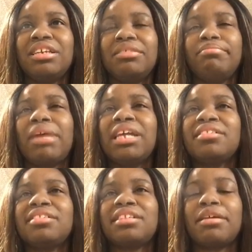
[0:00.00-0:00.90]

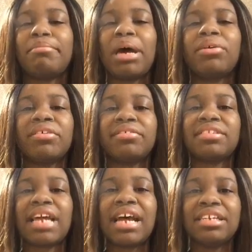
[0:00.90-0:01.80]
immense amount of
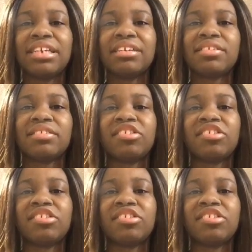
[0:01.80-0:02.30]
sadness